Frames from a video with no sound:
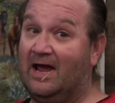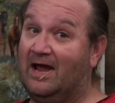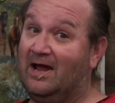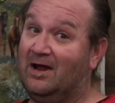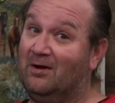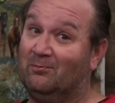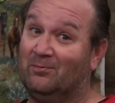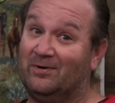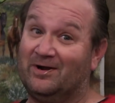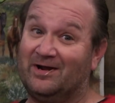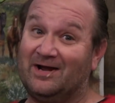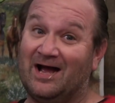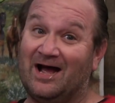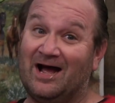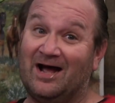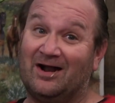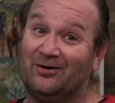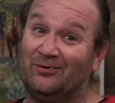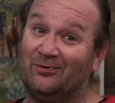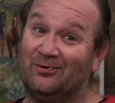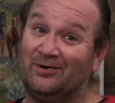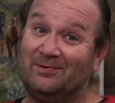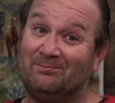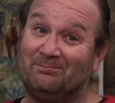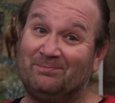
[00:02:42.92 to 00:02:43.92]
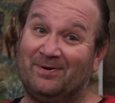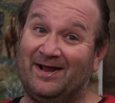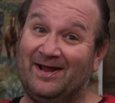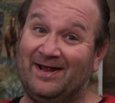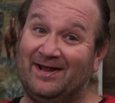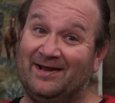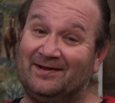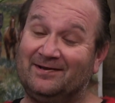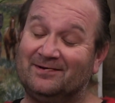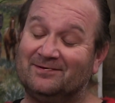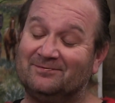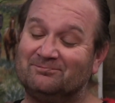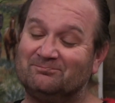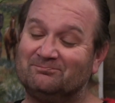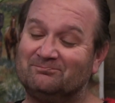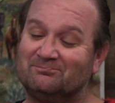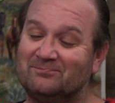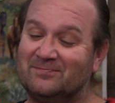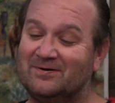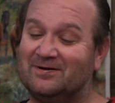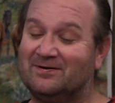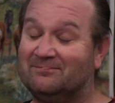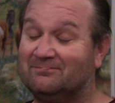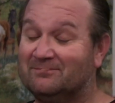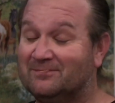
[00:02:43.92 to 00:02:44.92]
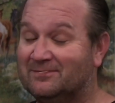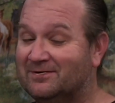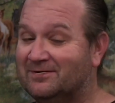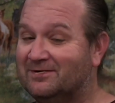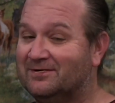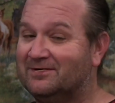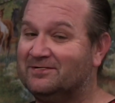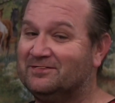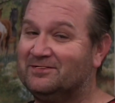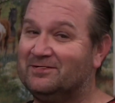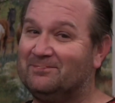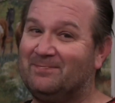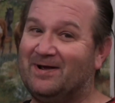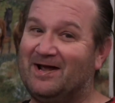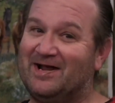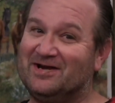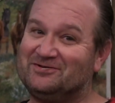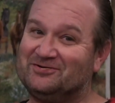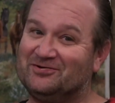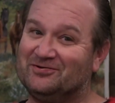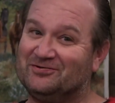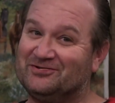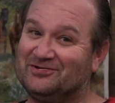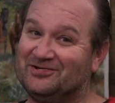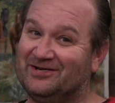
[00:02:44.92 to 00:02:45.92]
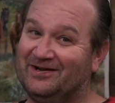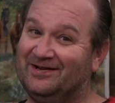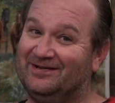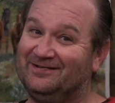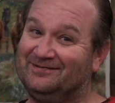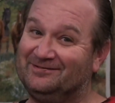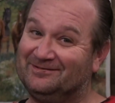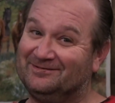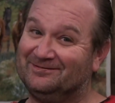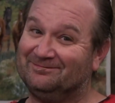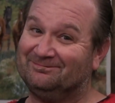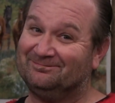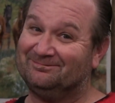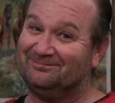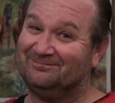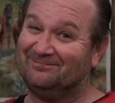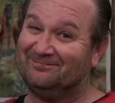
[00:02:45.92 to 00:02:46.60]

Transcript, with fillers: And we got her in pink to match your sheets.